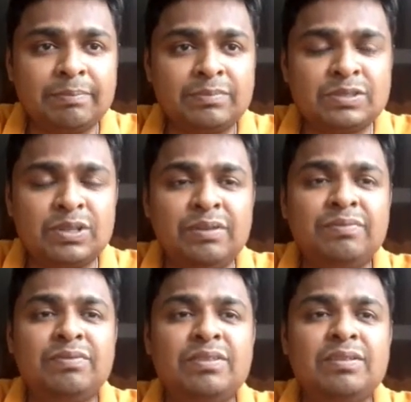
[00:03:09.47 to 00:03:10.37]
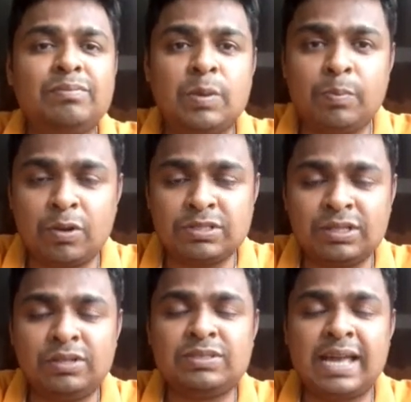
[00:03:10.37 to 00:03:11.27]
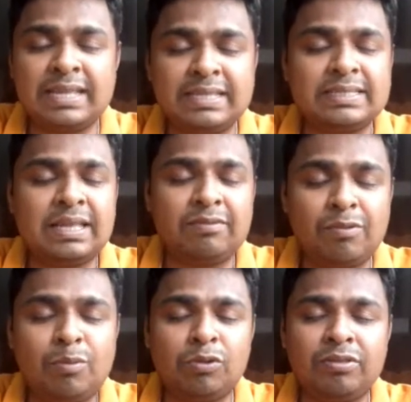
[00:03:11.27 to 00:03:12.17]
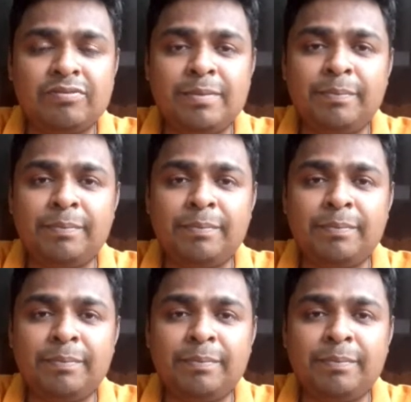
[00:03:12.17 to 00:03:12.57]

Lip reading: So if the positive sign is there for both of them,